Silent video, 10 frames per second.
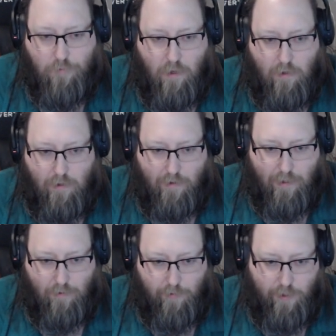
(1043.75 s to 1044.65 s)
a
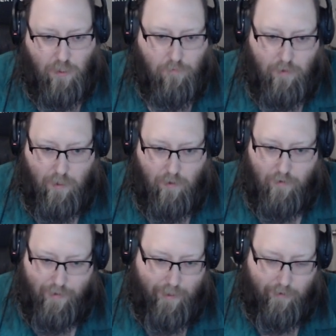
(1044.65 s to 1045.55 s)
thing where you just got all
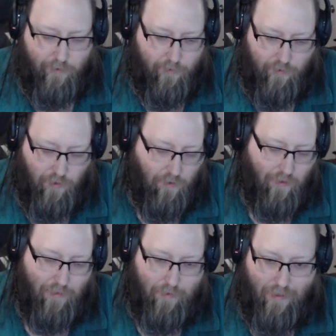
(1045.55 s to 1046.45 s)
the characters
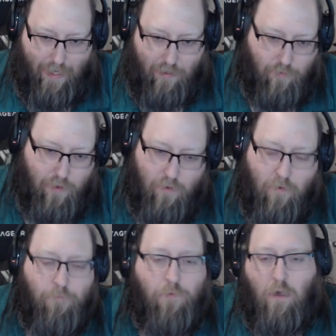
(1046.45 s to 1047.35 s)
except the last one.
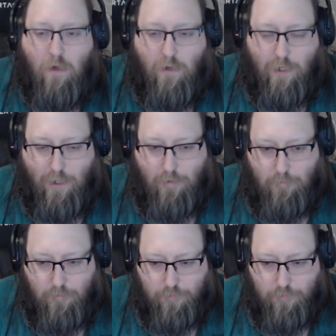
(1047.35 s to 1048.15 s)
And